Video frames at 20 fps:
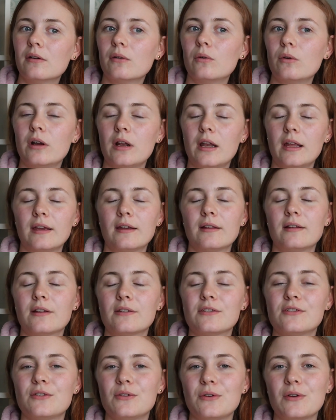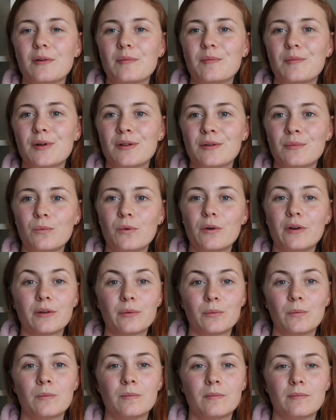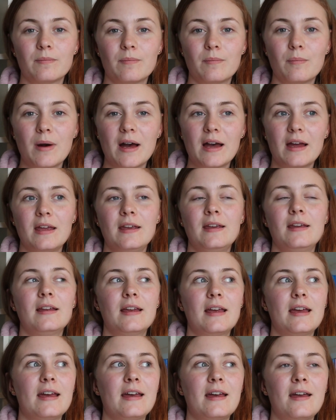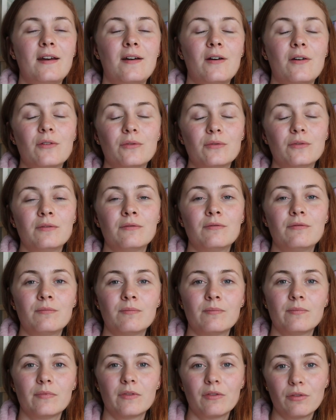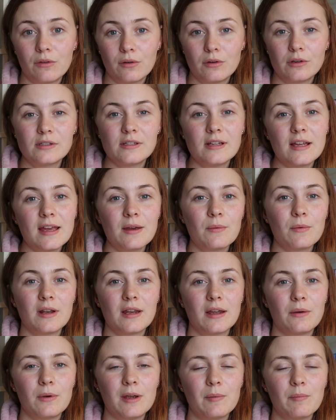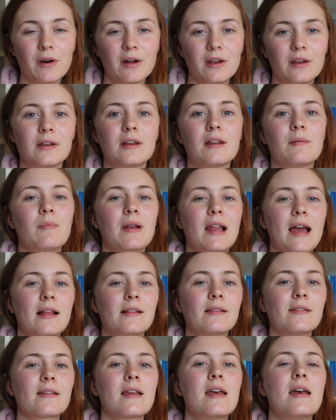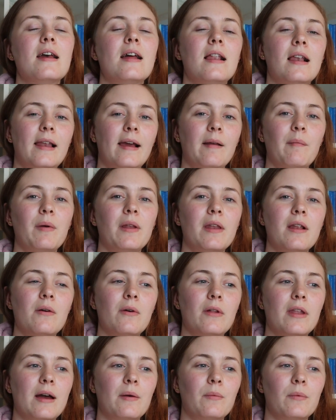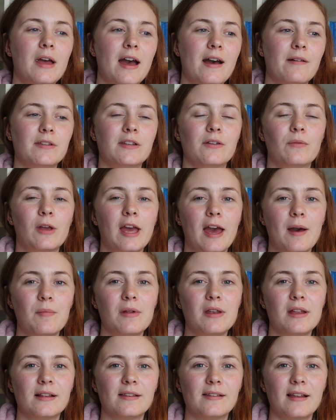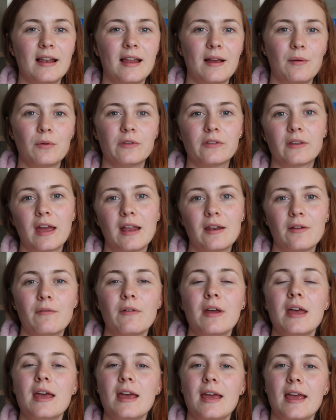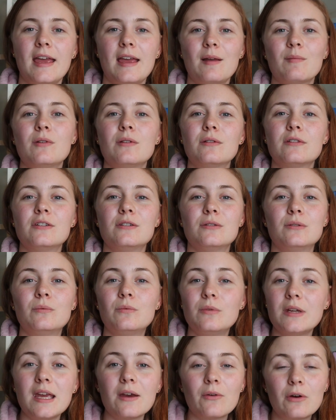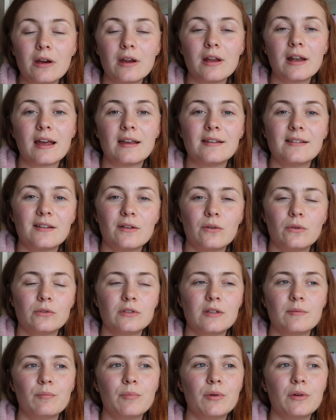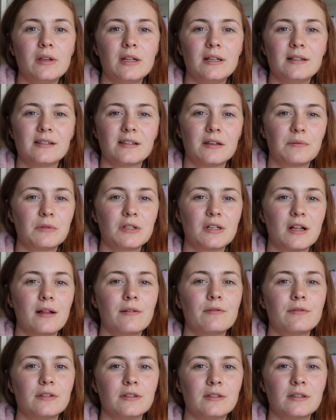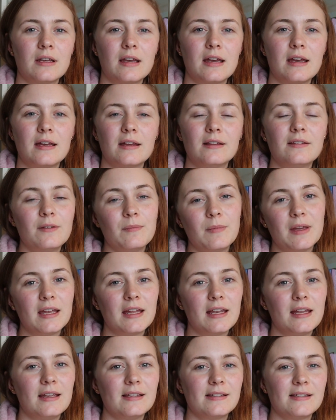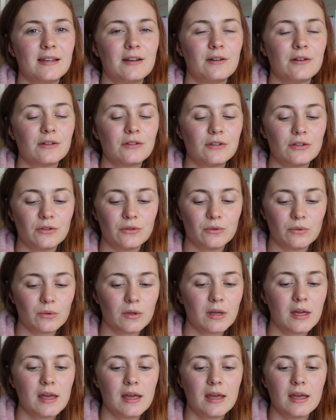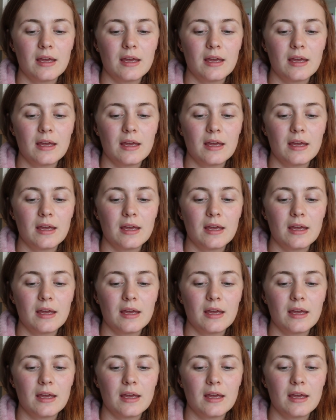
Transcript: or like not stood on, but worked by on Thursday when I repotted the plants. Like below that we had some cabinets and I was kind of able to reorganize those and put in some shelves to make it easier to